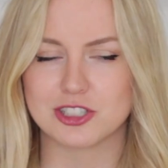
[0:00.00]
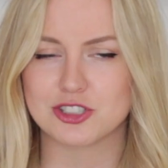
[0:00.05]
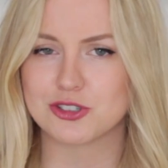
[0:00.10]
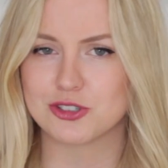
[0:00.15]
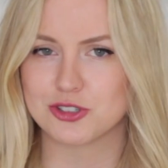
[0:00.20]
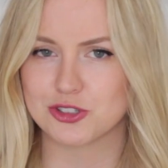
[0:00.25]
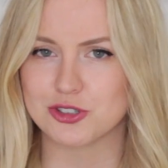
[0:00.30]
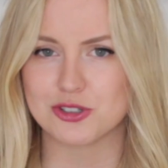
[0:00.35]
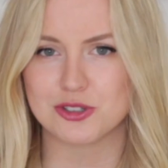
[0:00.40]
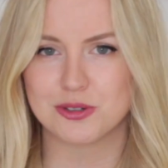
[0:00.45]
which
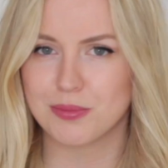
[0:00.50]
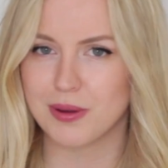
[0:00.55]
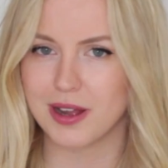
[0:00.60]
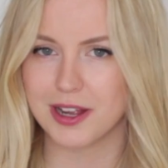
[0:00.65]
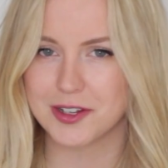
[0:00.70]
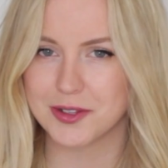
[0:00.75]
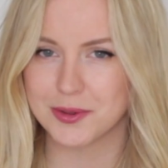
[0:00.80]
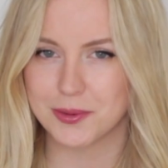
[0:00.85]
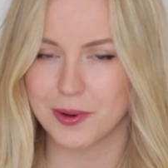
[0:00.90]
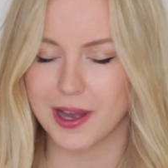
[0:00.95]
you should
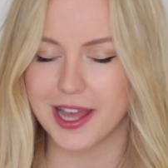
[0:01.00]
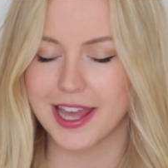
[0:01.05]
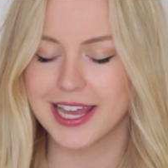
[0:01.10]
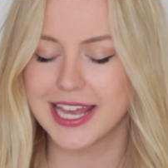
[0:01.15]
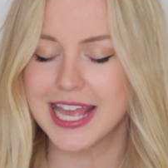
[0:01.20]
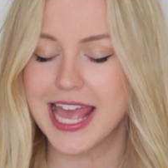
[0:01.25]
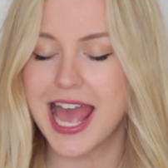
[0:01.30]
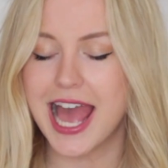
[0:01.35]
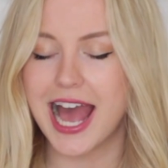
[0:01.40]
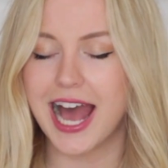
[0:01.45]
by the
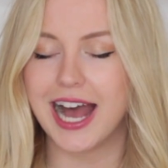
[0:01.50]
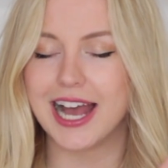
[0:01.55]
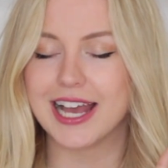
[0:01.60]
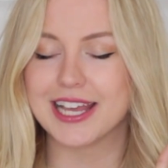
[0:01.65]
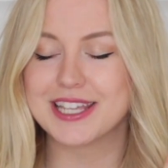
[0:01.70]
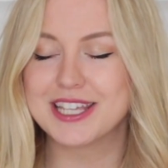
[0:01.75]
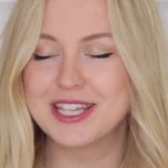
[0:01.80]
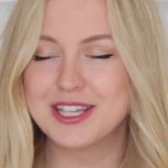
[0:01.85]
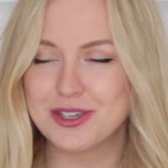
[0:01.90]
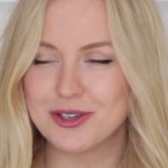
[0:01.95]
way,
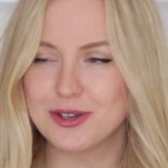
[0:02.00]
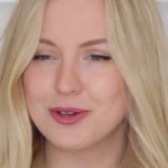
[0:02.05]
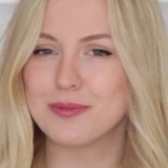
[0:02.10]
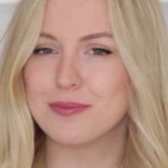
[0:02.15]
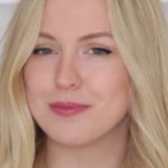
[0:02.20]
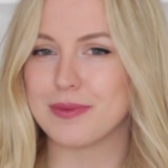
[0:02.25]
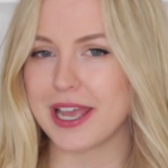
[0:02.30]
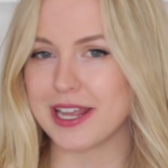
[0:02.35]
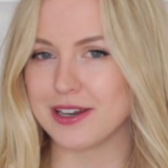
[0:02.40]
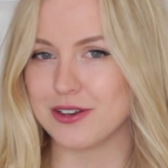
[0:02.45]

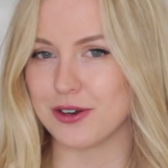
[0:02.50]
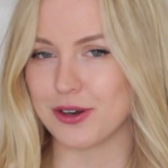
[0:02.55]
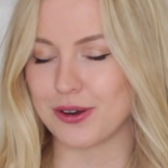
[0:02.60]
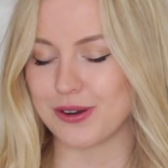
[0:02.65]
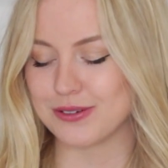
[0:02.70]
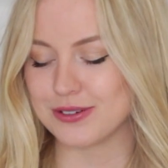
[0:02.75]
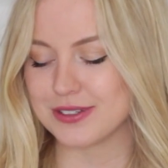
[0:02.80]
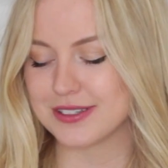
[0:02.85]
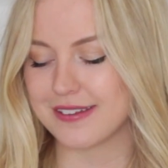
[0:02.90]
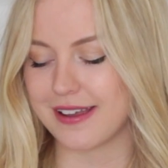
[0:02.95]
you may
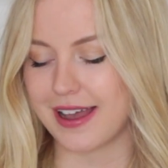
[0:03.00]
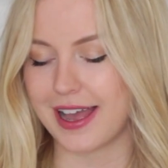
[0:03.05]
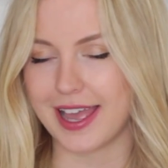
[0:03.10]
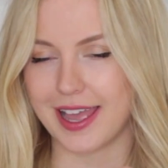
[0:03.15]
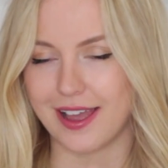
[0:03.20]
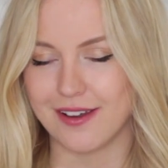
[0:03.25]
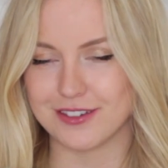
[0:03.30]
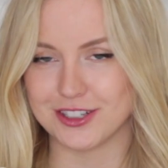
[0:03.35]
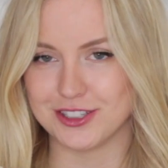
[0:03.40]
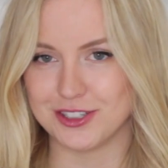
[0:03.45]
know that I
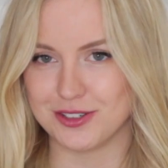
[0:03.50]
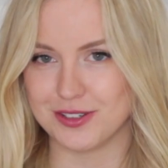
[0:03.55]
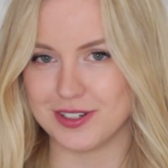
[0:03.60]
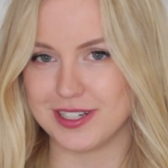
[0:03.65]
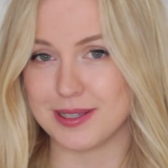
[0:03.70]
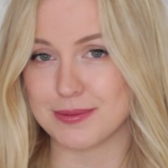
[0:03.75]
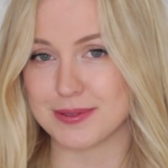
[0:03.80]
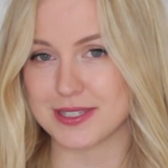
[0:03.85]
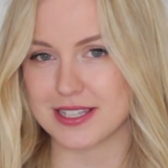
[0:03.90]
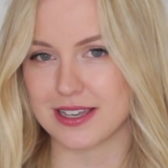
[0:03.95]
have a
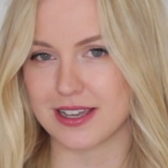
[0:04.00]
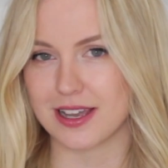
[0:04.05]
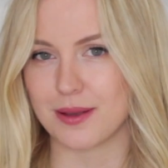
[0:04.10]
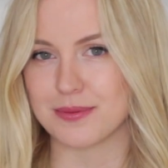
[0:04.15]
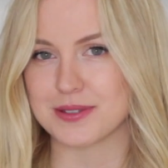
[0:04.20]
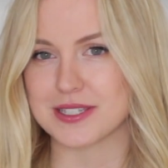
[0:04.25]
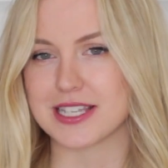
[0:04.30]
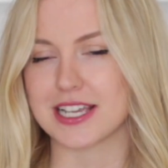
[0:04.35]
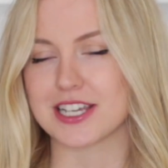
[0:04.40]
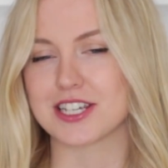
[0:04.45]
new lipstick
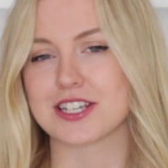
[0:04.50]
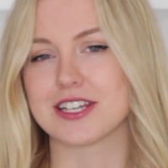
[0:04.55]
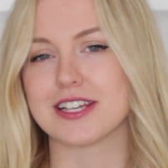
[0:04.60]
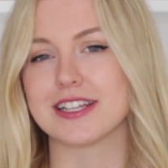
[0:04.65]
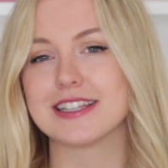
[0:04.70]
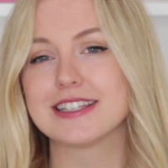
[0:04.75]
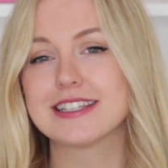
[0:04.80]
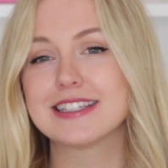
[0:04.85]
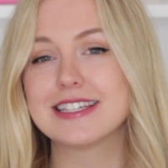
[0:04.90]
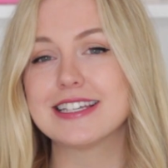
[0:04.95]
obsession.
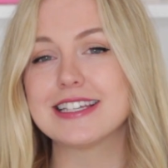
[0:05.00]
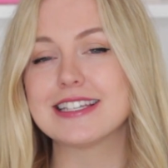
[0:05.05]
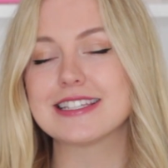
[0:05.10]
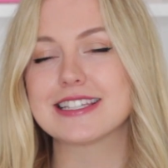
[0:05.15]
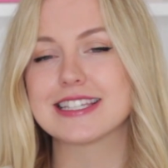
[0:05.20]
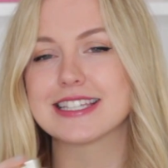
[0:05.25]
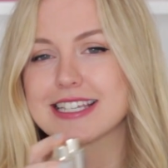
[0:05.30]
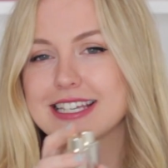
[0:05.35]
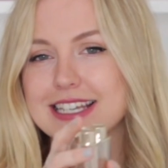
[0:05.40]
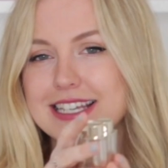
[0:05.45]

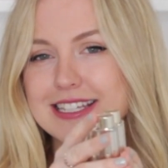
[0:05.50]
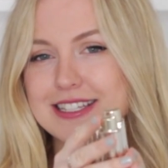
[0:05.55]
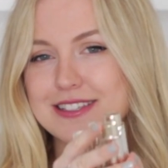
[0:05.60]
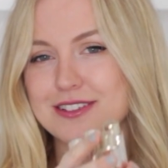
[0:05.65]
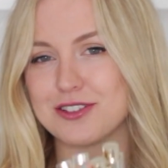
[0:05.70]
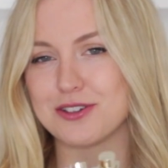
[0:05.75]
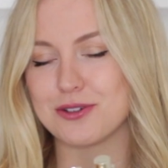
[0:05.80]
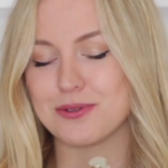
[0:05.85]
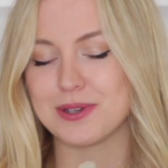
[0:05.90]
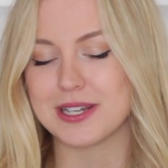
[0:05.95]
This is
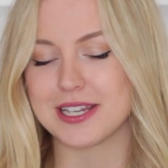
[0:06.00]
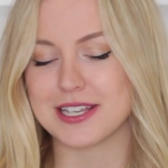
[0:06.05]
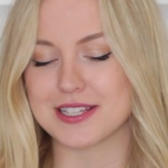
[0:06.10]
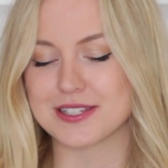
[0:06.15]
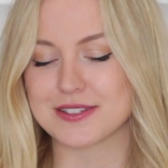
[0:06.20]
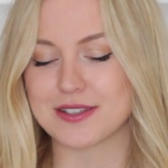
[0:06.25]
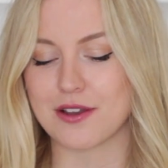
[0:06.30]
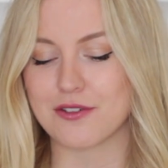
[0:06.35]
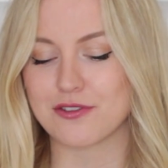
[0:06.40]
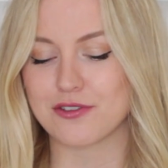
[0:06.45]
a new
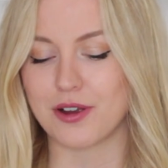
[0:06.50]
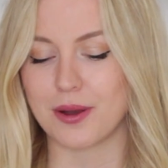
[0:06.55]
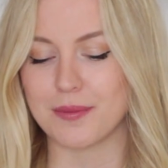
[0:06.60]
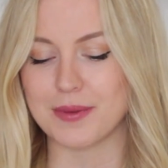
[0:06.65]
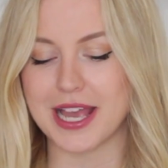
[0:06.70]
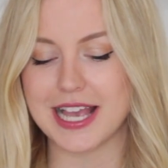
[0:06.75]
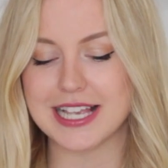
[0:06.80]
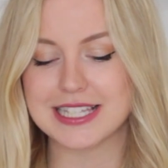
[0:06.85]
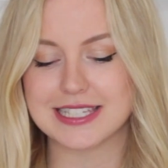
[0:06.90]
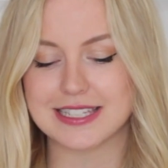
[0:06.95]
release
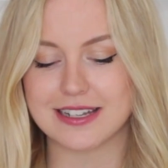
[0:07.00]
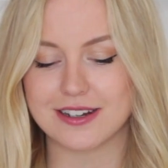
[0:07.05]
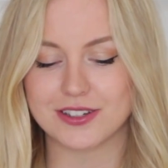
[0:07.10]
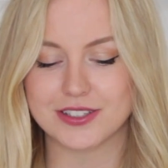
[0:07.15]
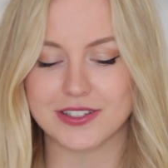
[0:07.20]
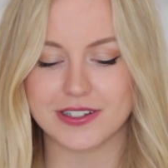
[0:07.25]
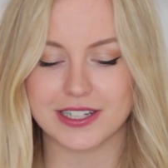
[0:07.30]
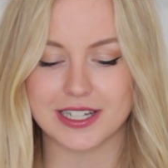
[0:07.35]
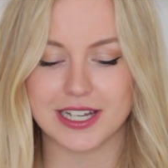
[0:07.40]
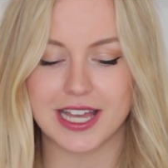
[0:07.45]
from Estée
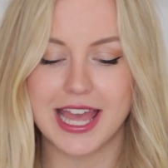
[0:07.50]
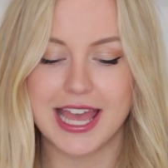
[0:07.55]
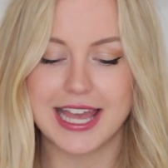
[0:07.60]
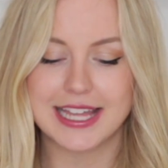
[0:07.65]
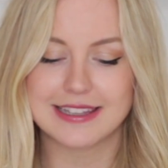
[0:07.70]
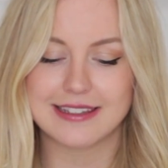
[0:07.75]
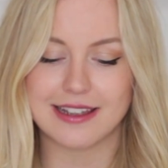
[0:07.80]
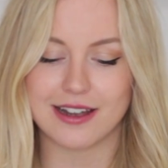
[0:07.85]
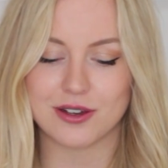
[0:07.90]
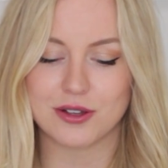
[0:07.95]
Lauder.
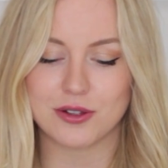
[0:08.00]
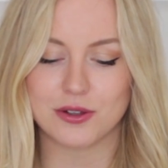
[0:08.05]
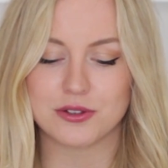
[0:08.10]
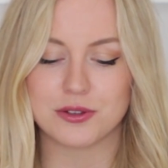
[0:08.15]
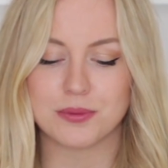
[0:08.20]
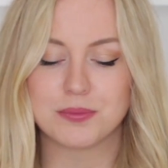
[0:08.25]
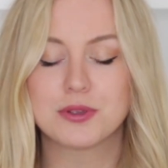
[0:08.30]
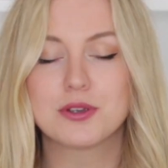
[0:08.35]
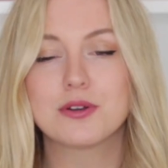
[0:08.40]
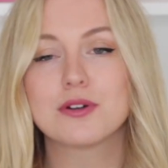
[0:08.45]
They are called
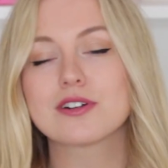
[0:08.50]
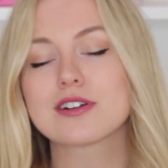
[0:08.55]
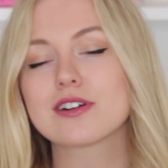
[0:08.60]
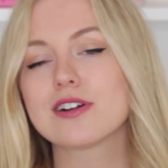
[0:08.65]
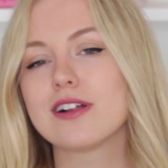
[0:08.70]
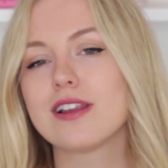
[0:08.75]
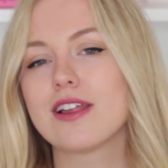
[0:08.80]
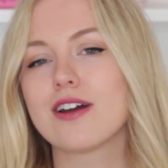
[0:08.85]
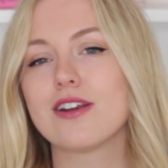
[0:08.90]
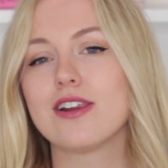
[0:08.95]
the Pure
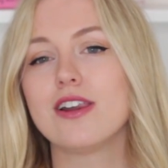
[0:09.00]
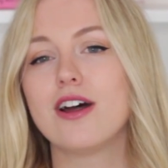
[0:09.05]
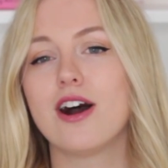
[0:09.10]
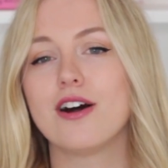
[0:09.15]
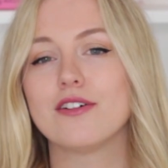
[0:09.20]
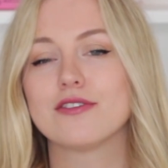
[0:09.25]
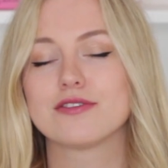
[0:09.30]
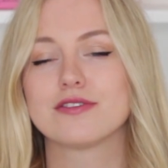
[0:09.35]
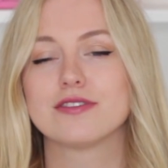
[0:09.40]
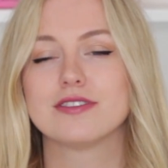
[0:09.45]
Color
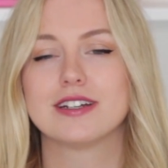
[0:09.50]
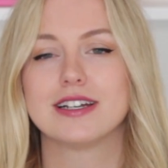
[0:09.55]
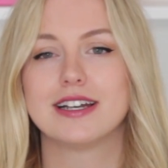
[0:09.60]
Love.